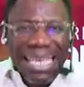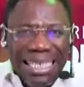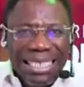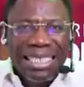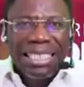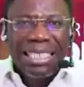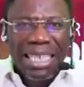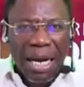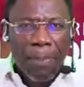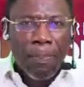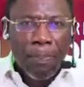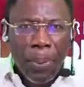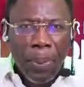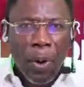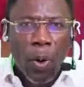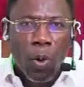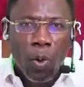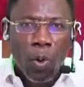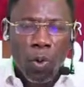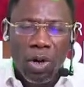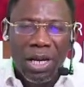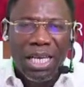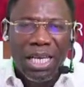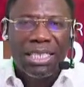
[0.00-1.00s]

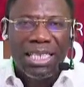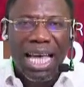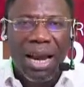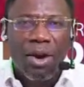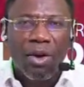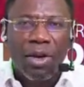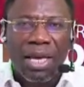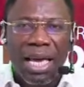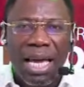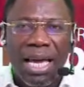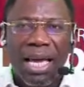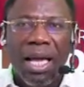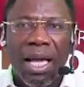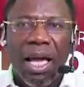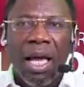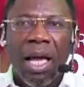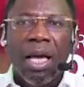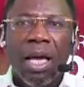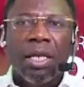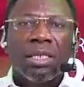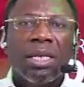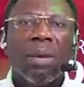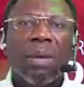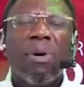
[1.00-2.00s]
Interpol. Is that okay?
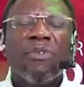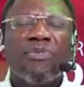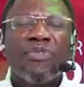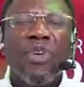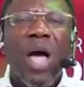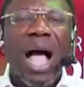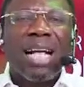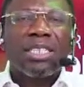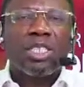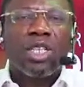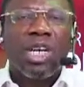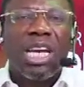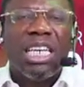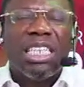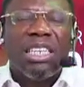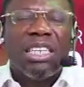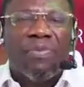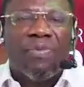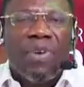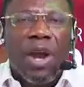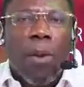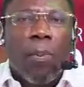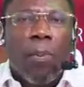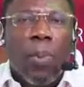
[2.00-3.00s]
Some of you actually
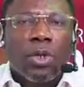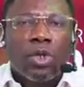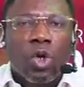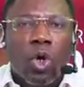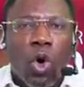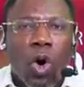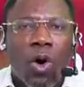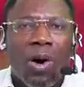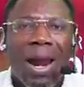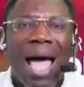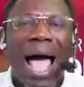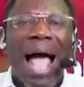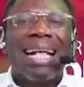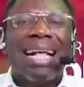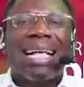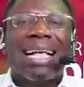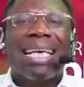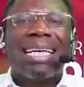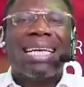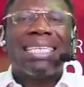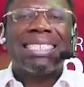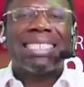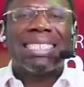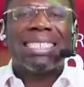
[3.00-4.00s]
develop what you call
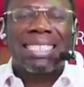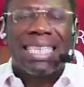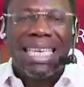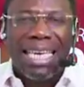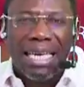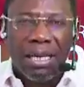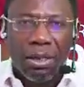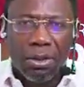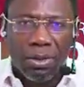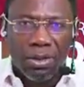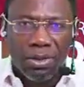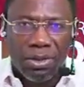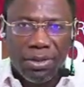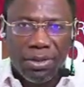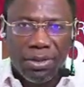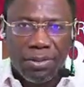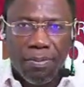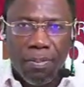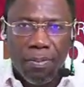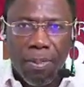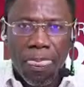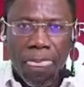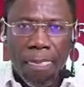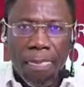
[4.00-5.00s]
hacking
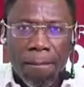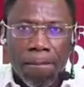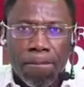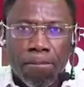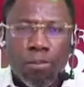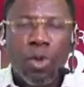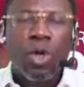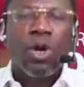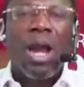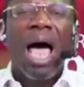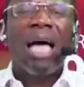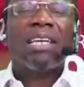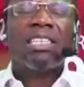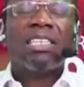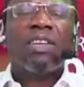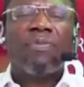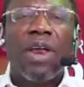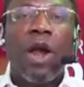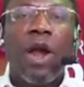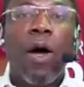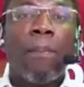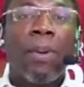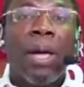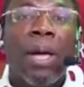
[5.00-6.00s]
skills. You now
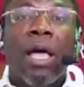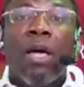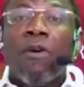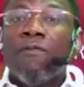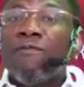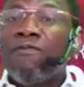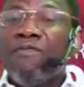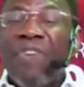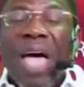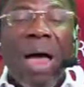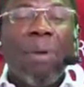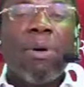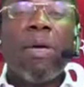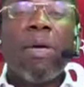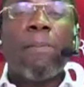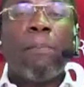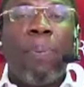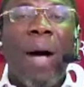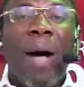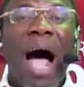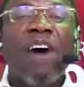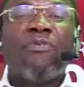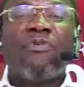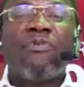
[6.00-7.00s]
develop very
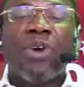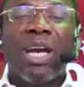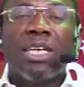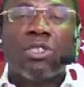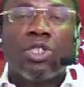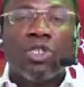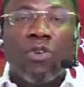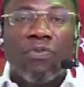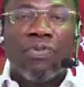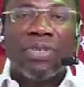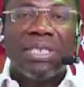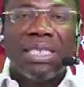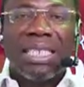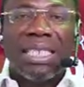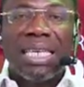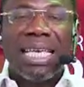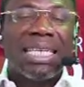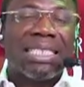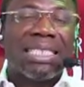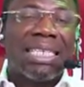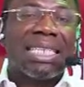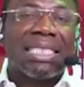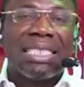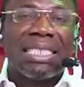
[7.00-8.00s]
powerful and
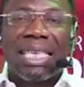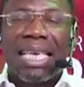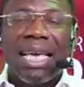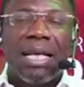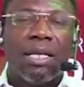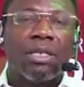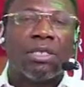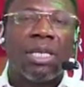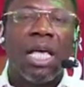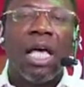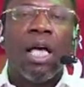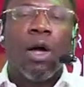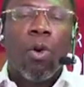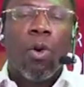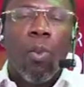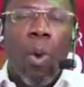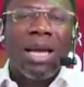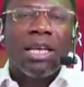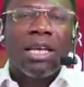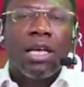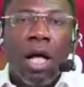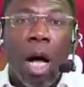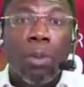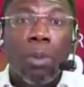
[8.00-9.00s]
sophisticated skills
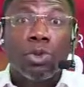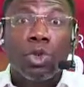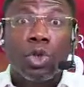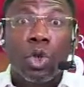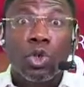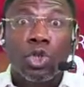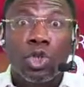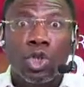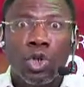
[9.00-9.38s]
when it comes to